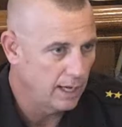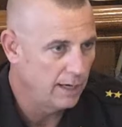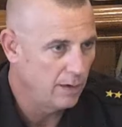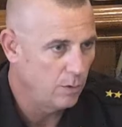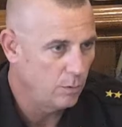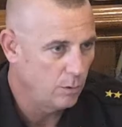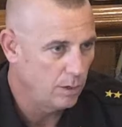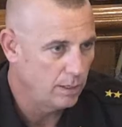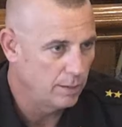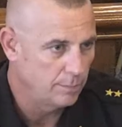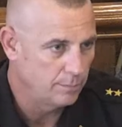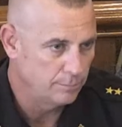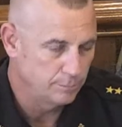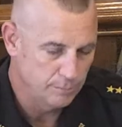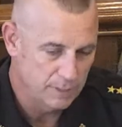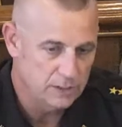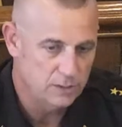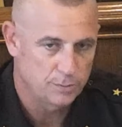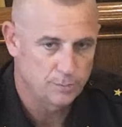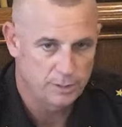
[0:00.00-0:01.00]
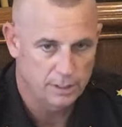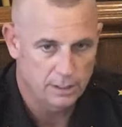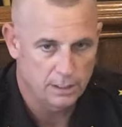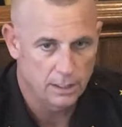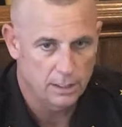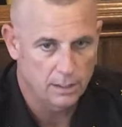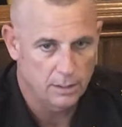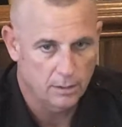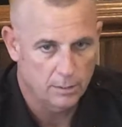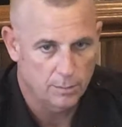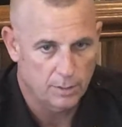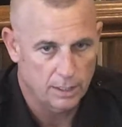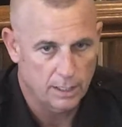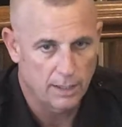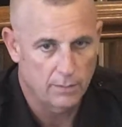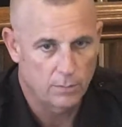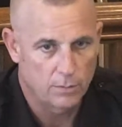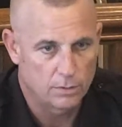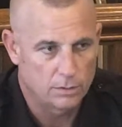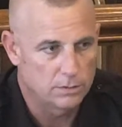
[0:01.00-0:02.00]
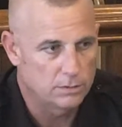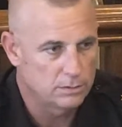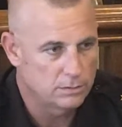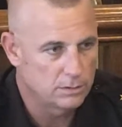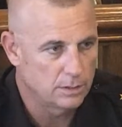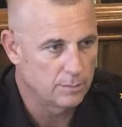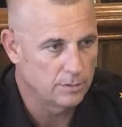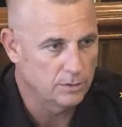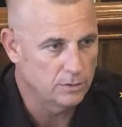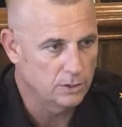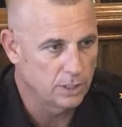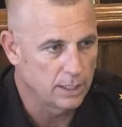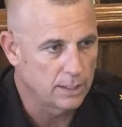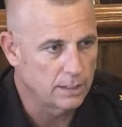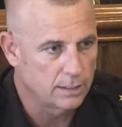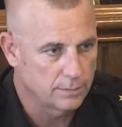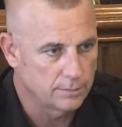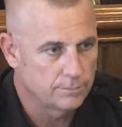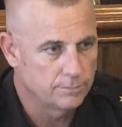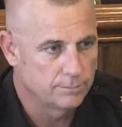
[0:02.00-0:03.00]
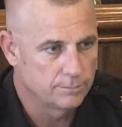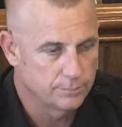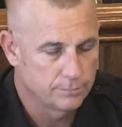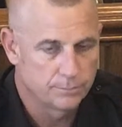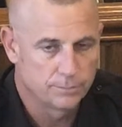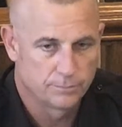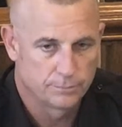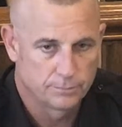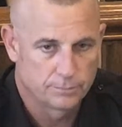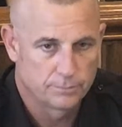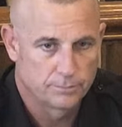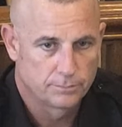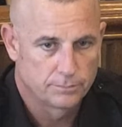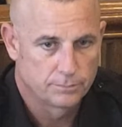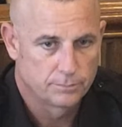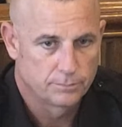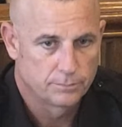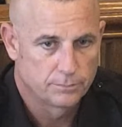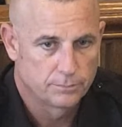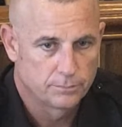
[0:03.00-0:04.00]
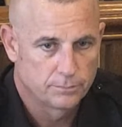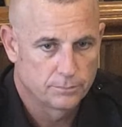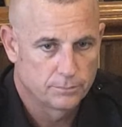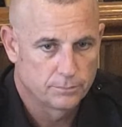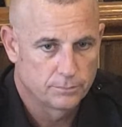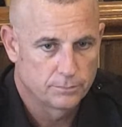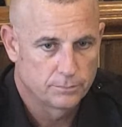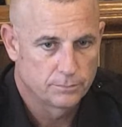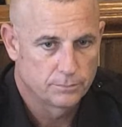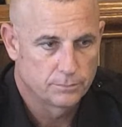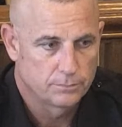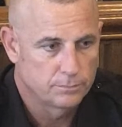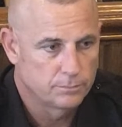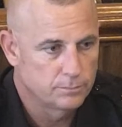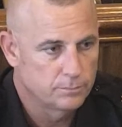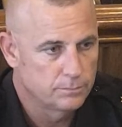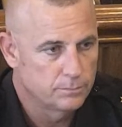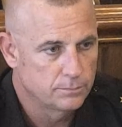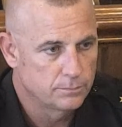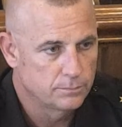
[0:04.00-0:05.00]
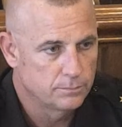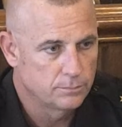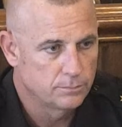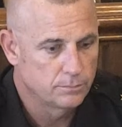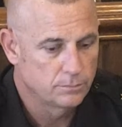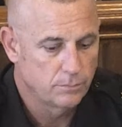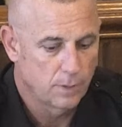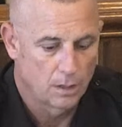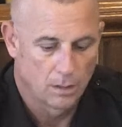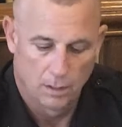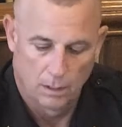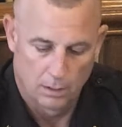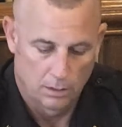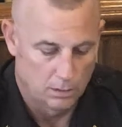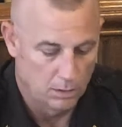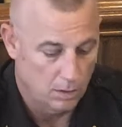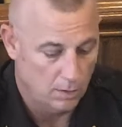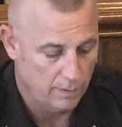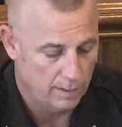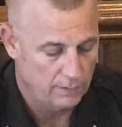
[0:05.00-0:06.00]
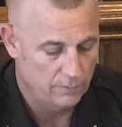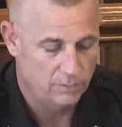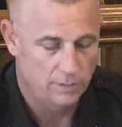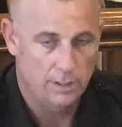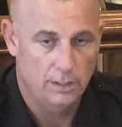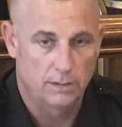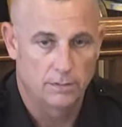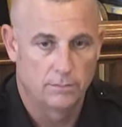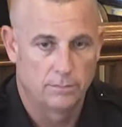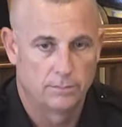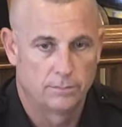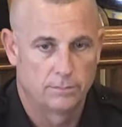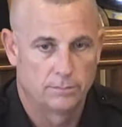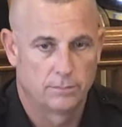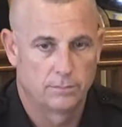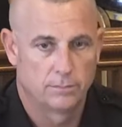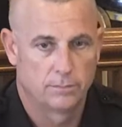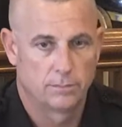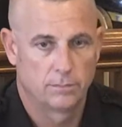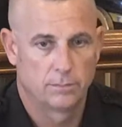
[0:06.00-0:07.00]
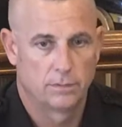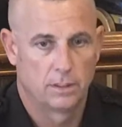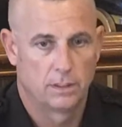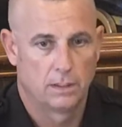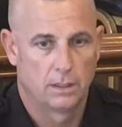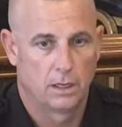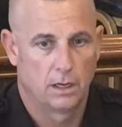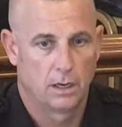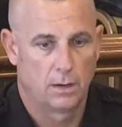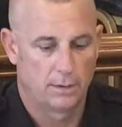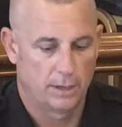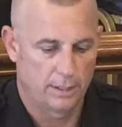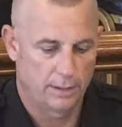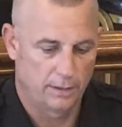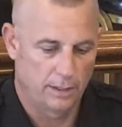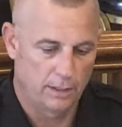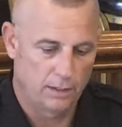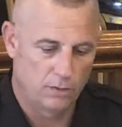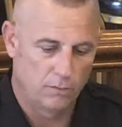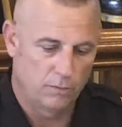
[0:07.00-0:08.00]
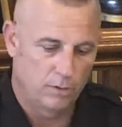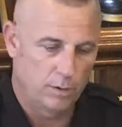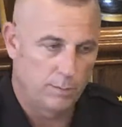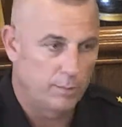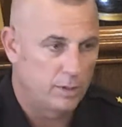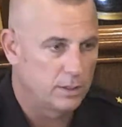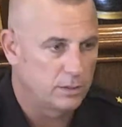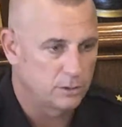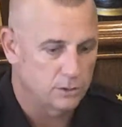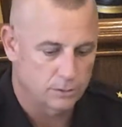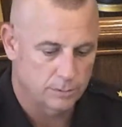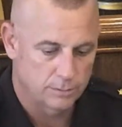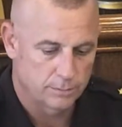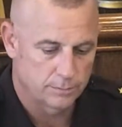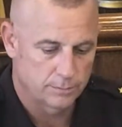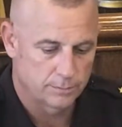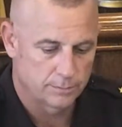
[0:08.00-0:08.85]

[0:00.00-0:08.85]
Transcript: I don't want to misspeak here, but I will double check. Okay, anything else, chief? No, that's it. Okay, thanks a lot. All right, thank you very much.